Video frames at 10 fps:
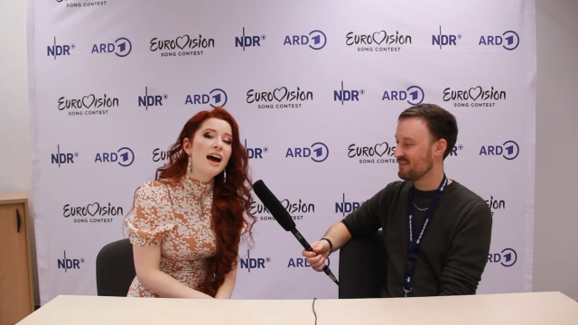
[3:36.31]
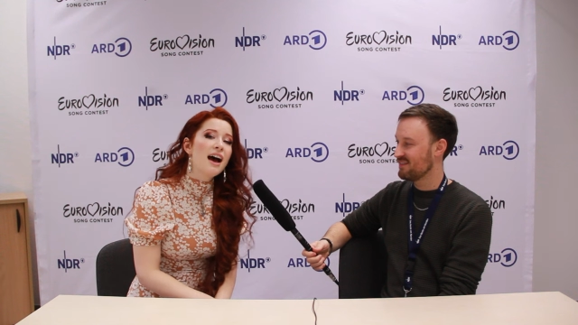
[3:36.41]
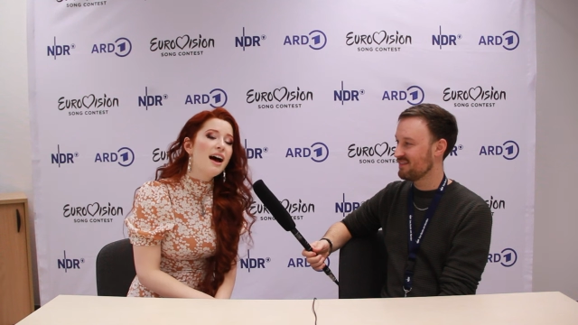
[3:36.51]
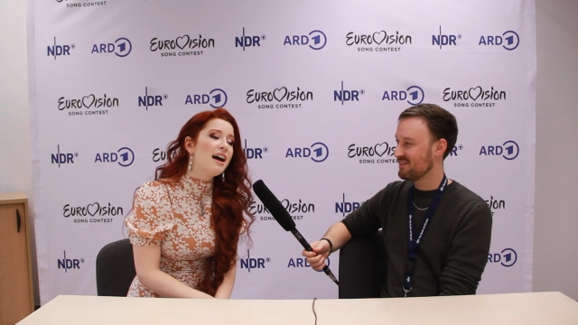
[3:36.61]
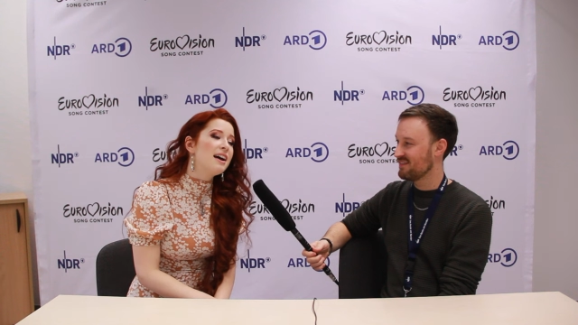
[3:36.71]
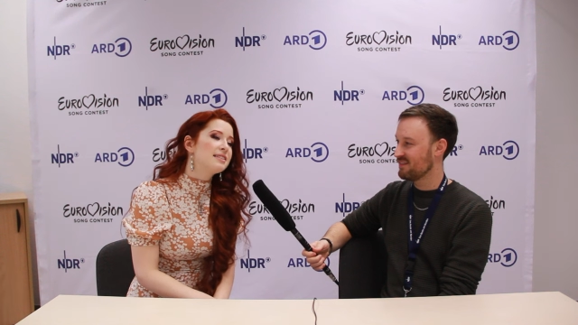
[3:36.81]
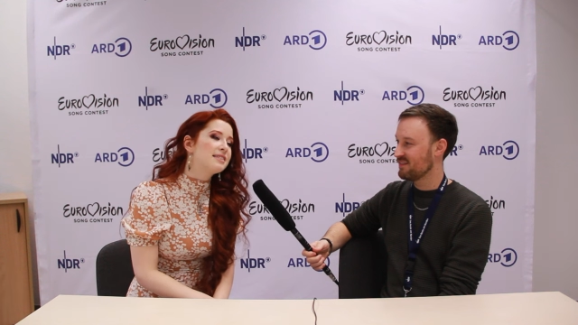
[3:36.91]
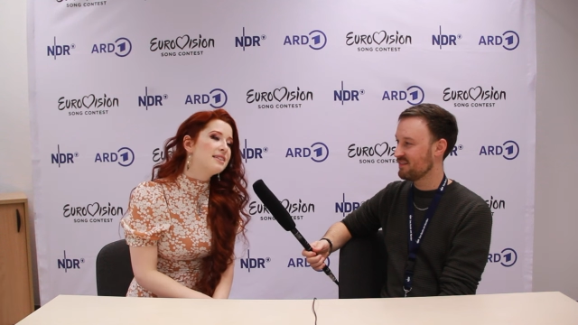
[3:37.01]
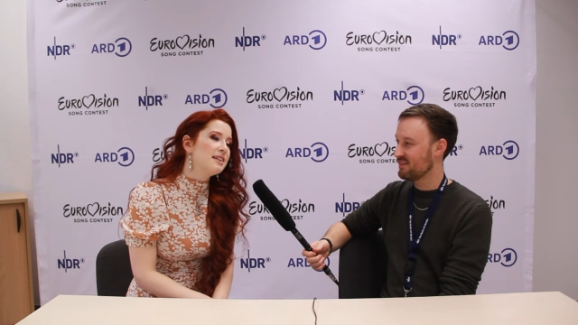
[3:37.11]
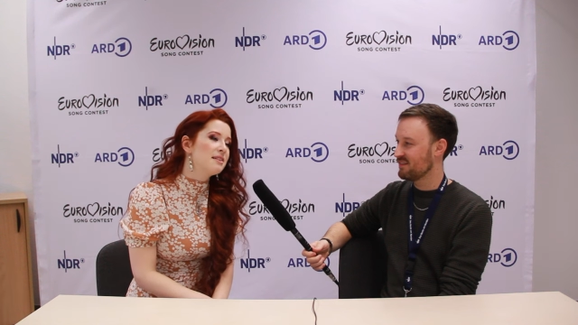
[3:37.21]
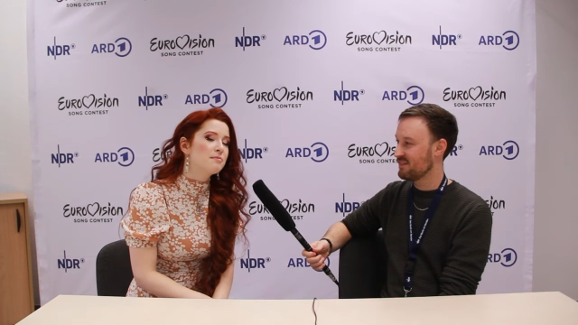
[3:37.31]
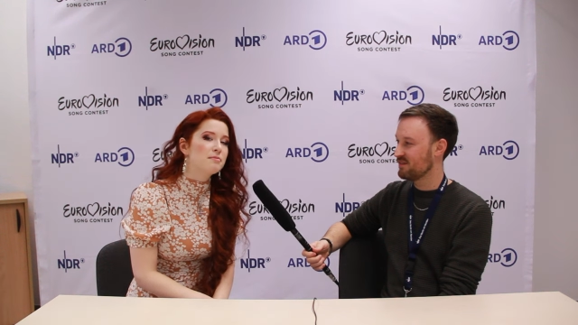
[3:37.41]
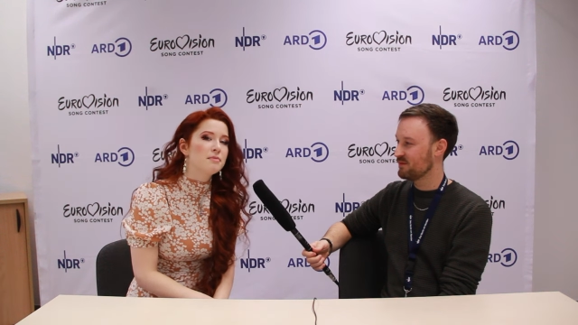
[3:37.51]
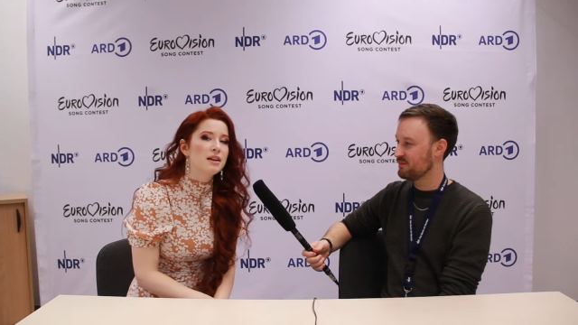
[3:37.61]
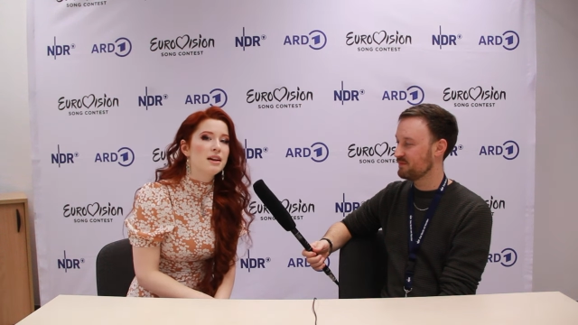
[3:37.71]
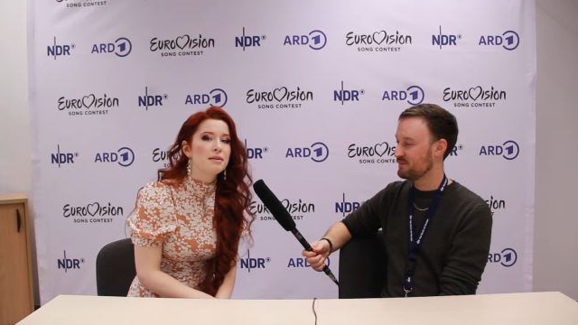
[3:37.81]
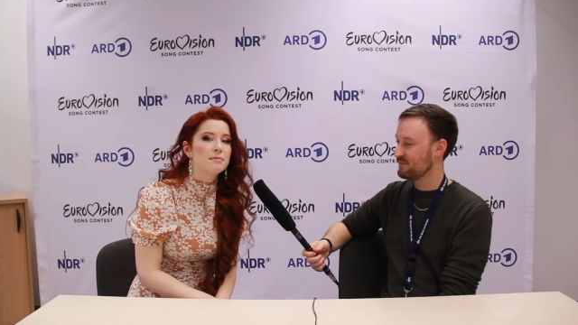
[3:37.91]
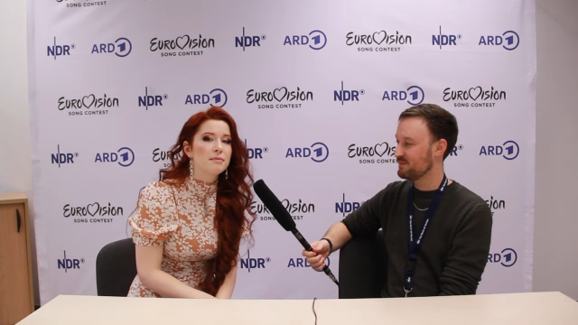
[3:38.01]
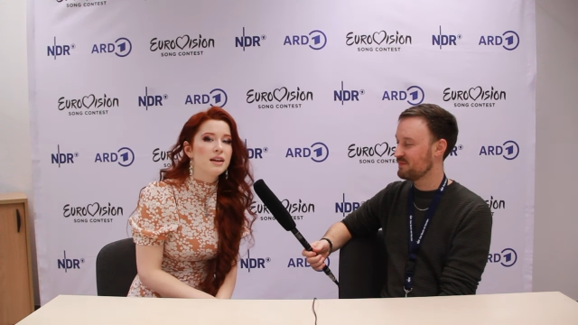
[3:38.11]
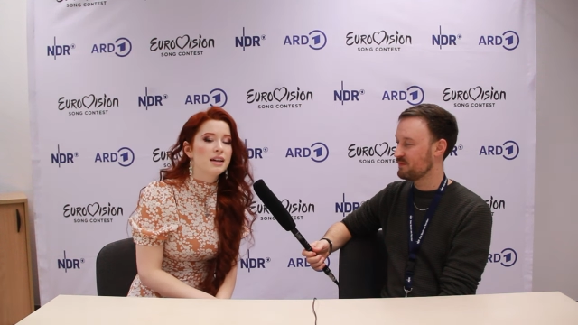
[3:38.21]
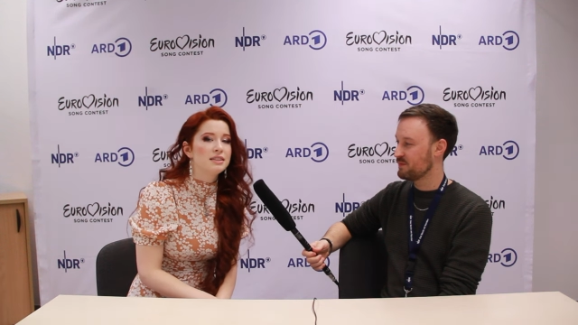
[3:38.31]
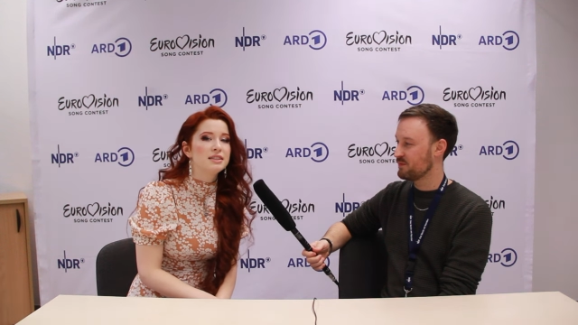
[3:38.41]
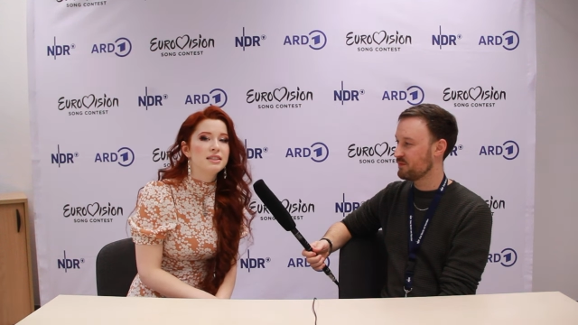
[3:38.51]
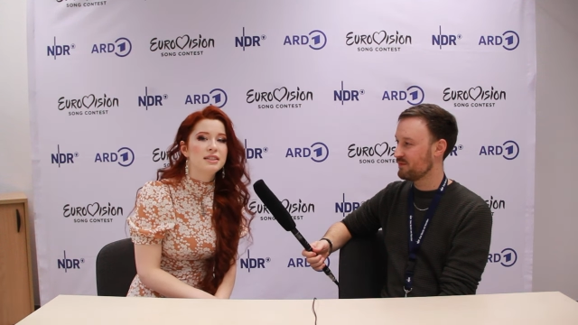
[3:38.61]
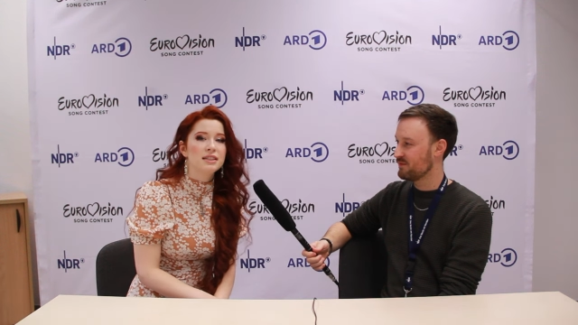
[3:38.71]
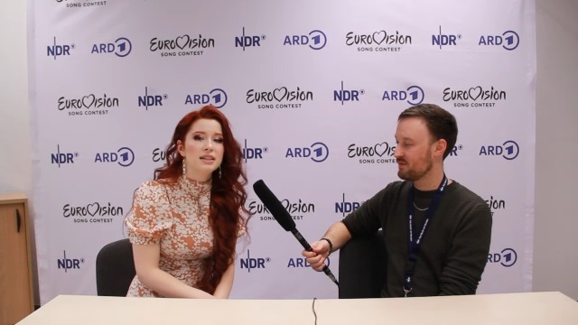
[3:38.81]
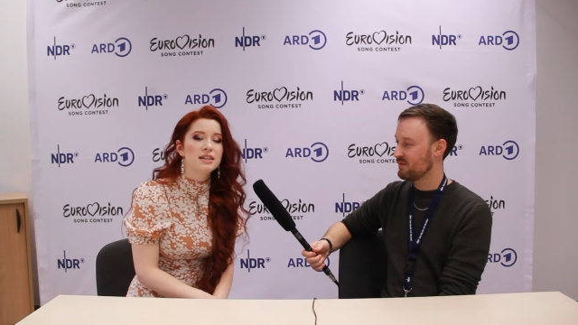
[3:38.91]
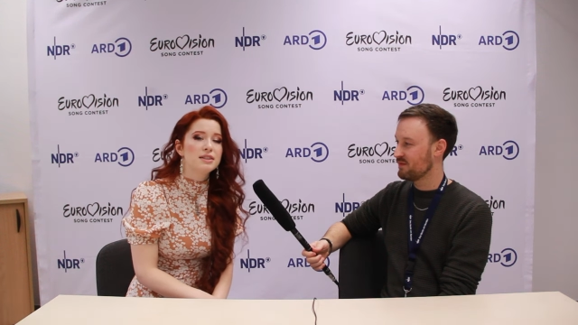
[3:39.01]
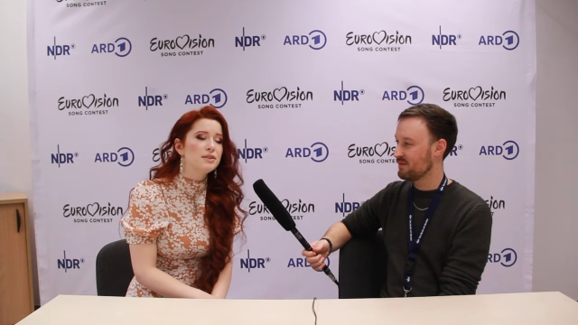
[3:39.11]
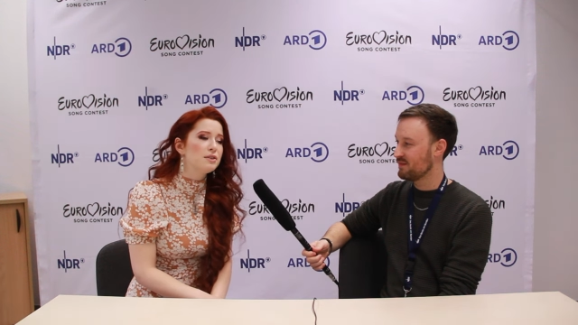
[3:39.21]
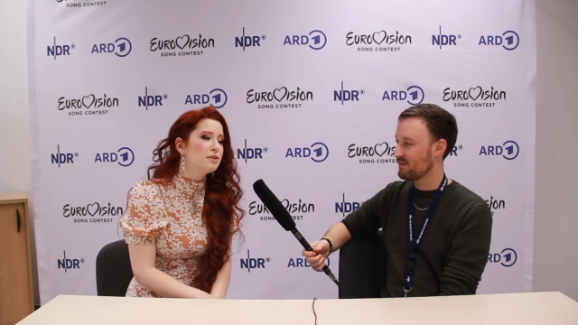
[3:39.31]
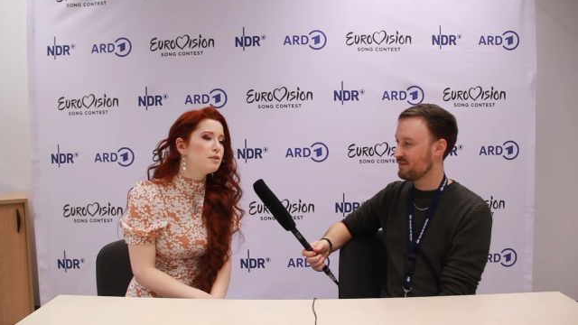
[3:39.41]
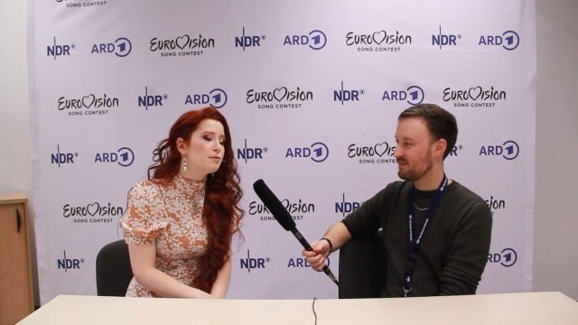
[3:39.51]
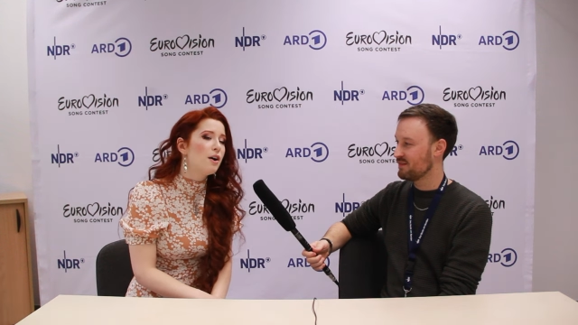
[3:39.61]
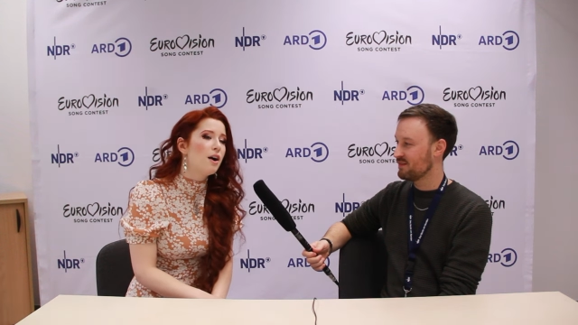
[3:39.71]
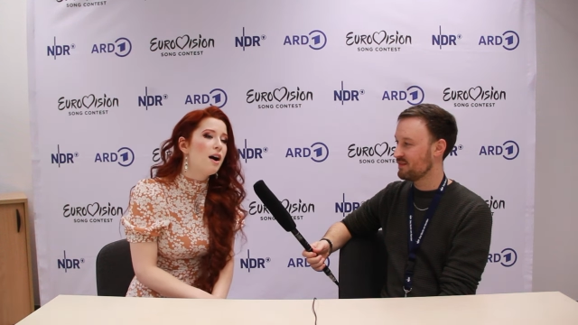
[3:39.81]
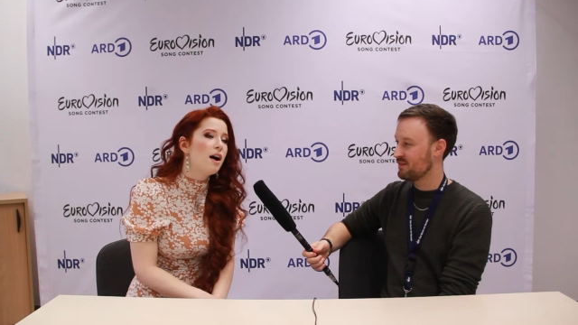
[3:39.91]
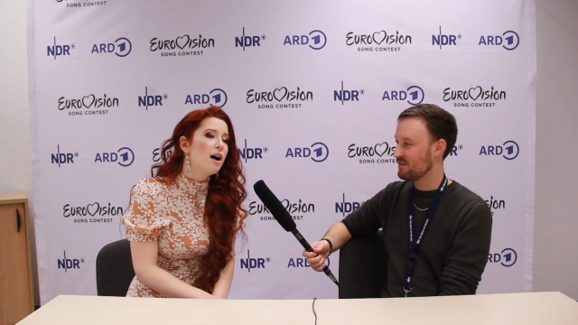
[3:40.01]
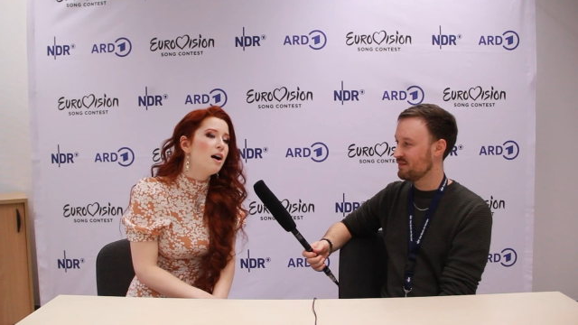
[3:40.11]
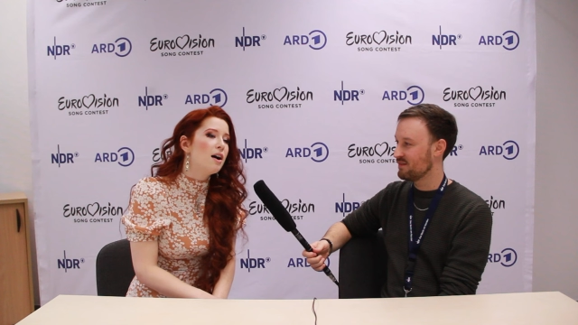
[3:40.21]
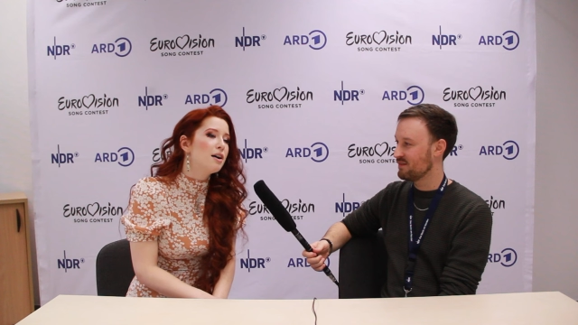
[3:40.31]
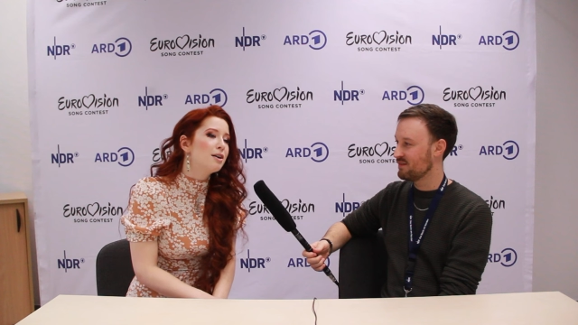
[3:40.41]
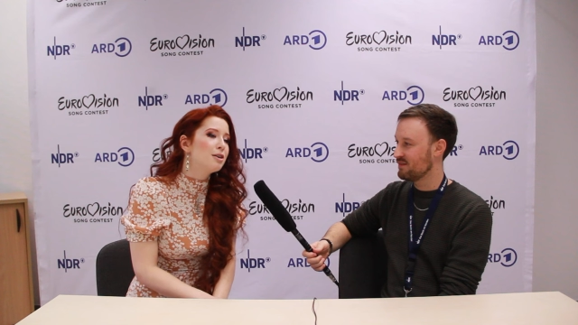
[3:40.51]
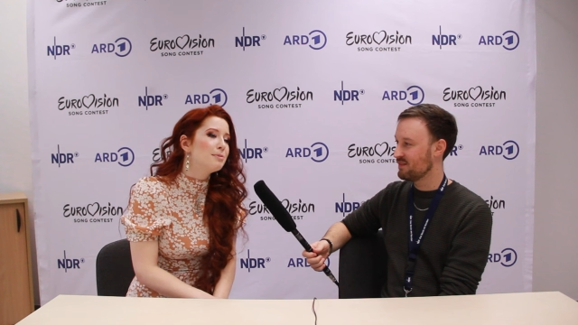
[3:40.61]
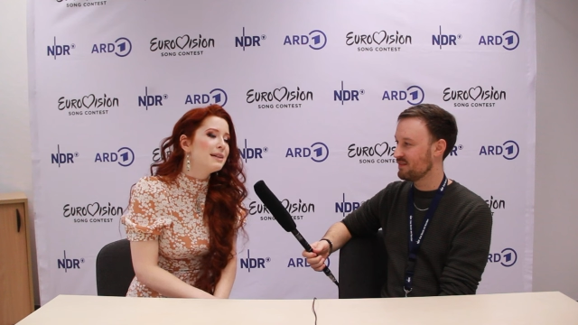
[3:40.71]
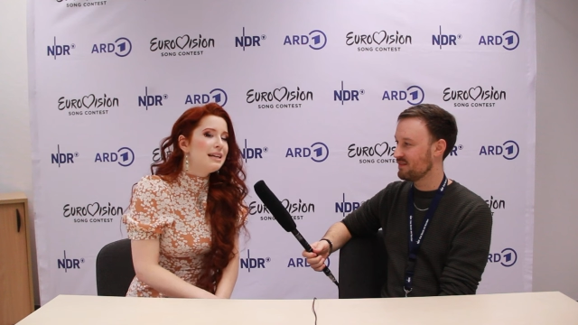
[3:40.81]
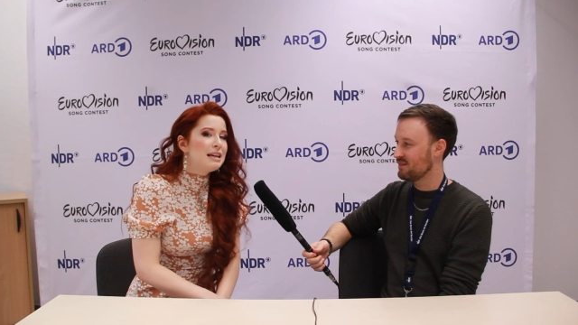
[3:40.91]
Speaker 1: I sing my melodies of hope.